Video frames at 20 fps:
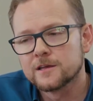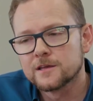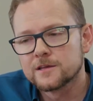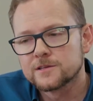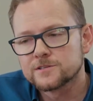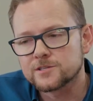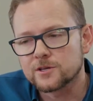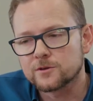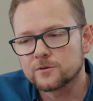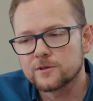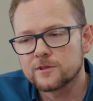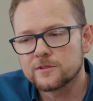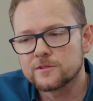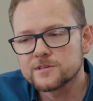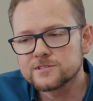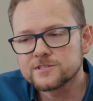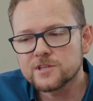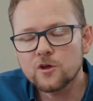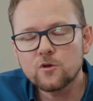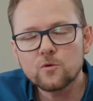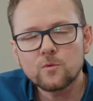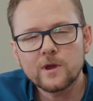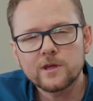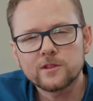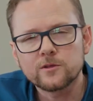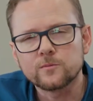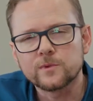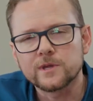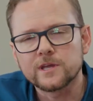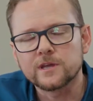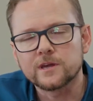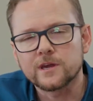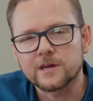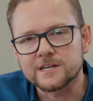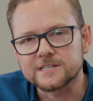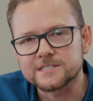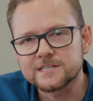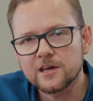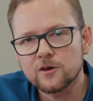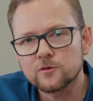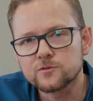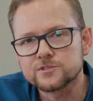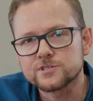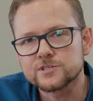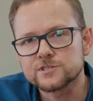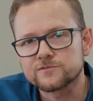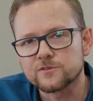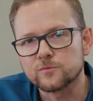So there's no way that we can kind of tell just